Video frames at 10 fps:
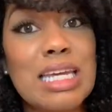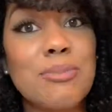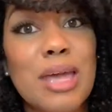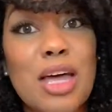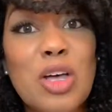
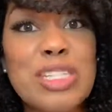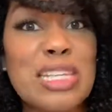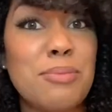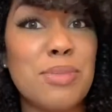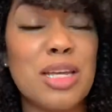emails
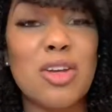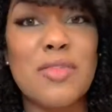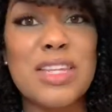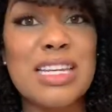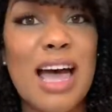in the middle
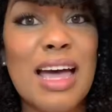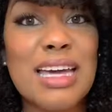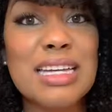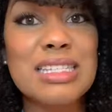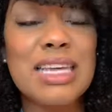of the
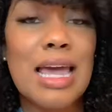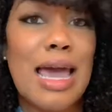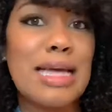night,